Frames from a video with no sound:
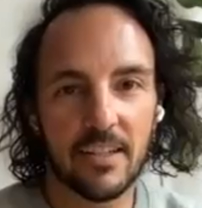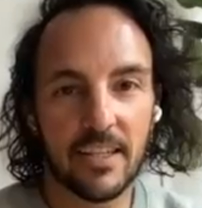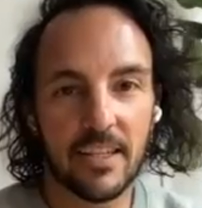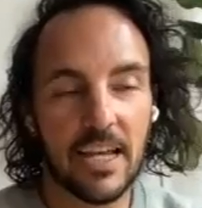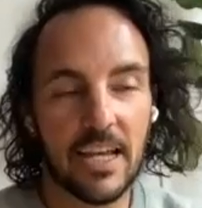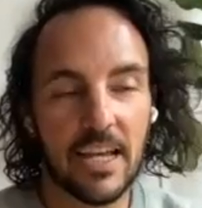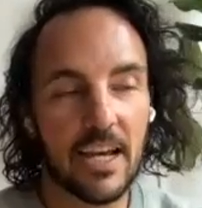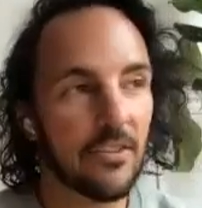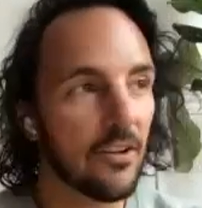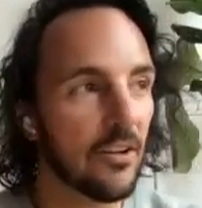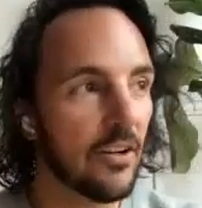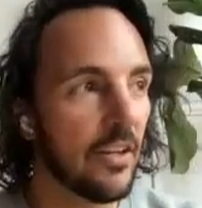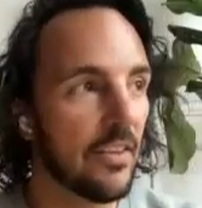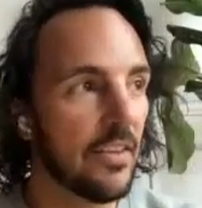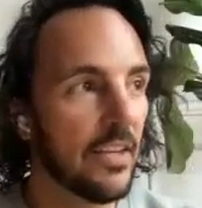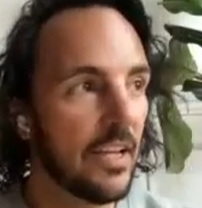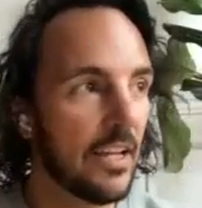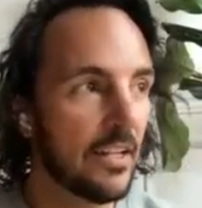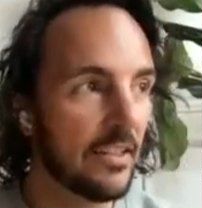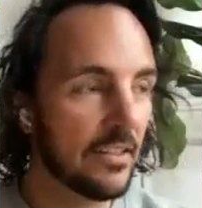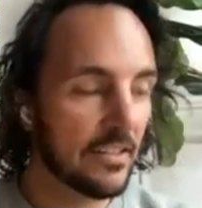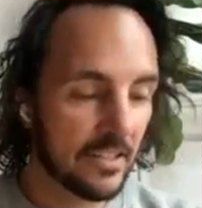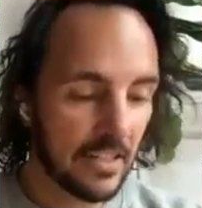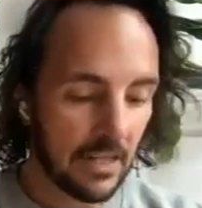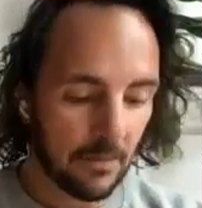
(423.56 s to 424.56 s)
together and
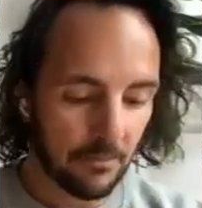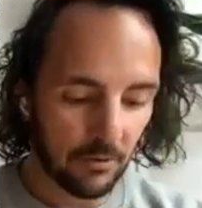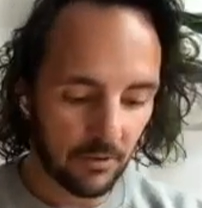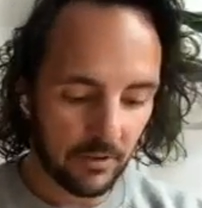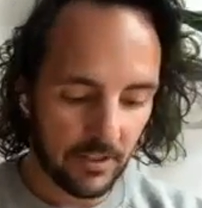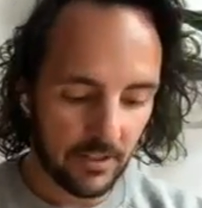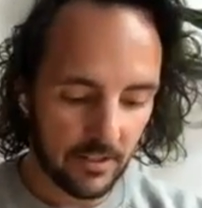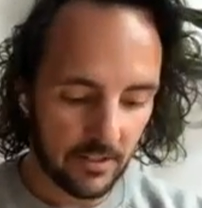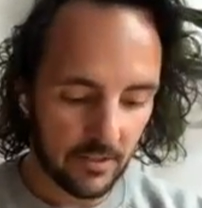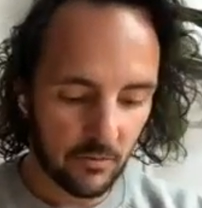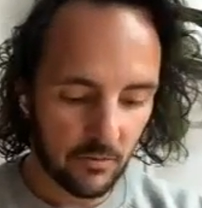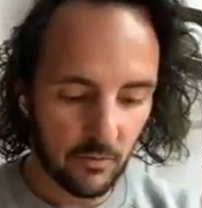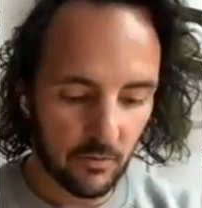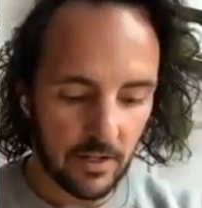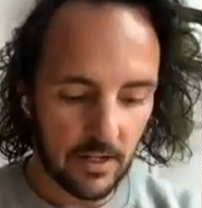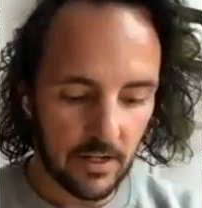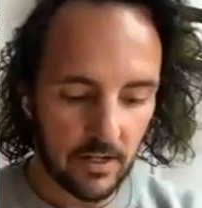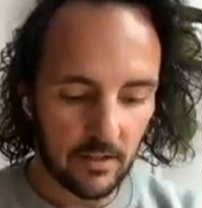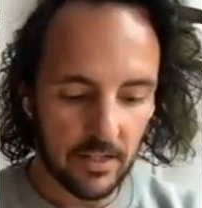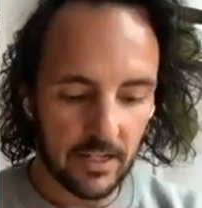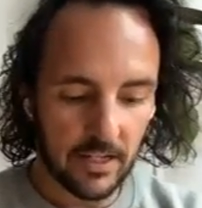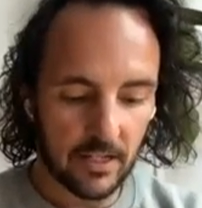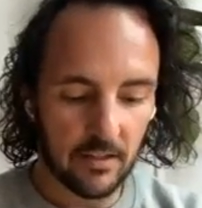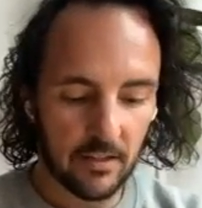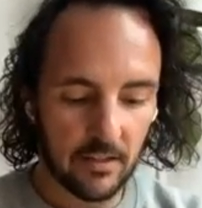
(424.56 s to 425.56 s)
then separately as
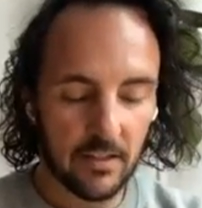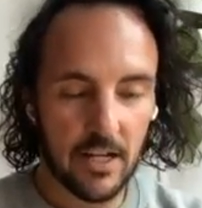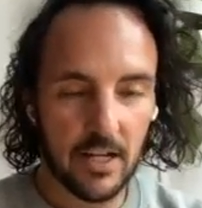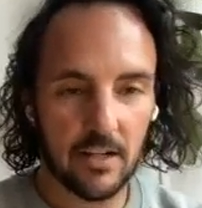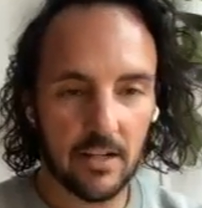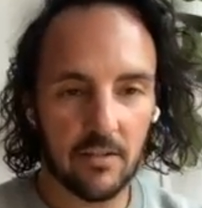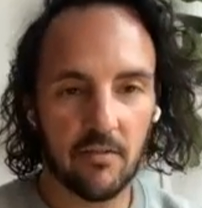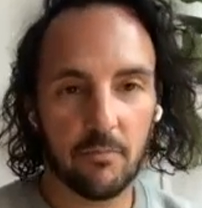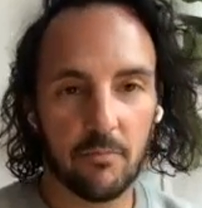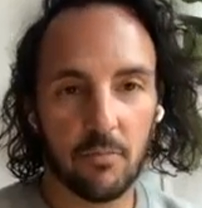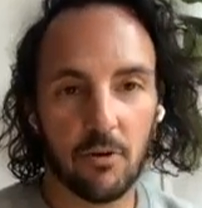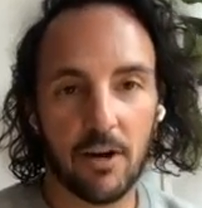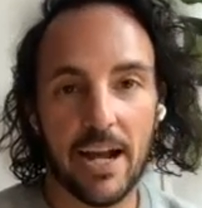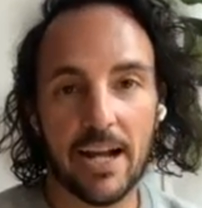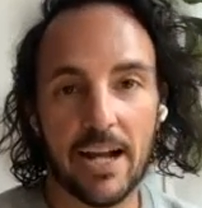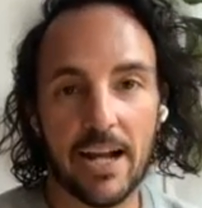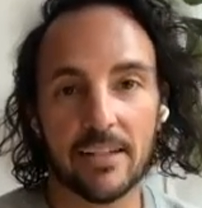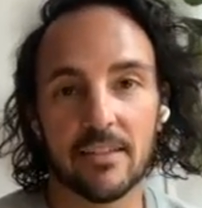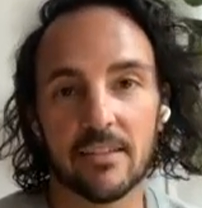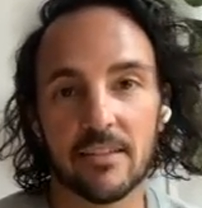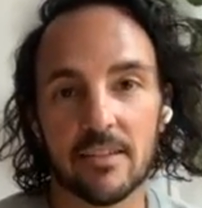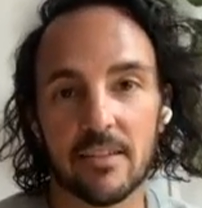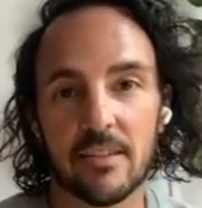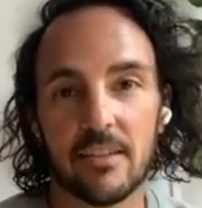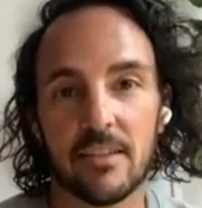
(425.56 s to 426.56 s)
well, like a lot of
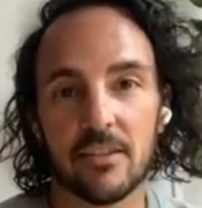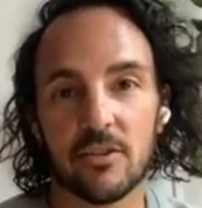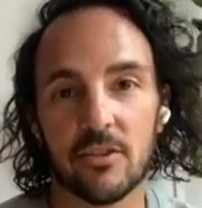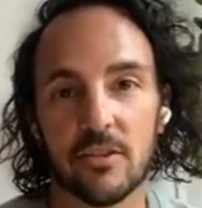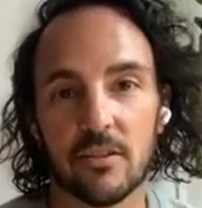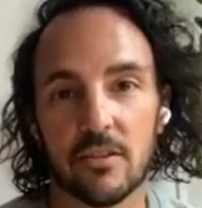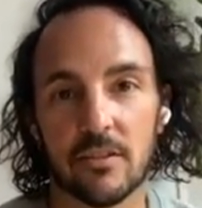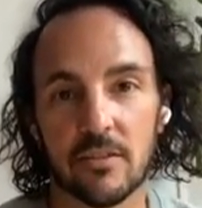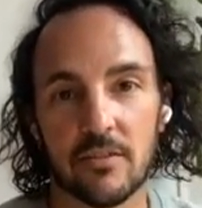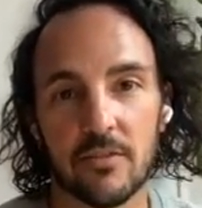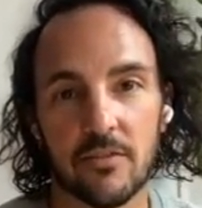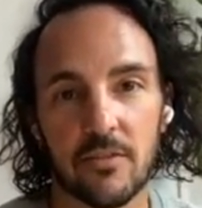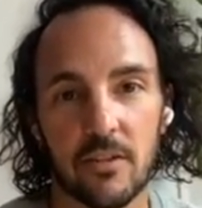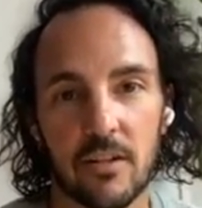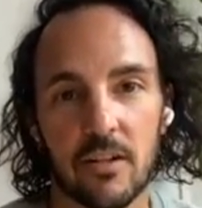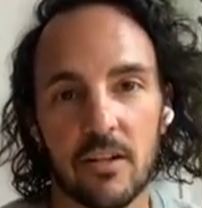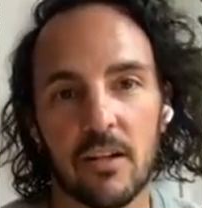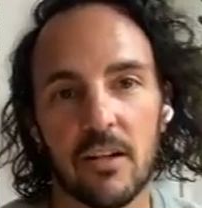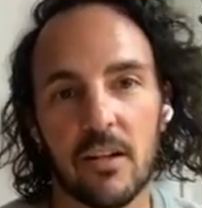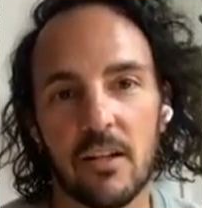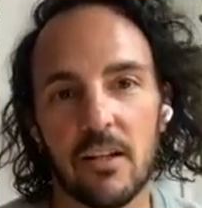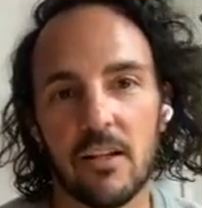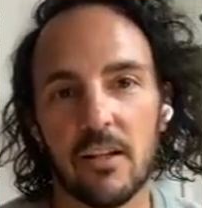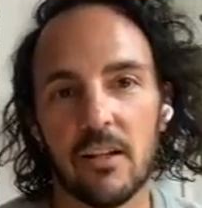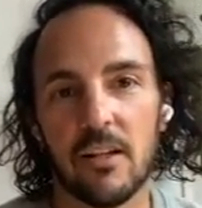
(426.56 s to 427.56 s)
practice teaches
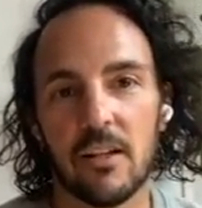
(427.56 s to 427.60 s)
for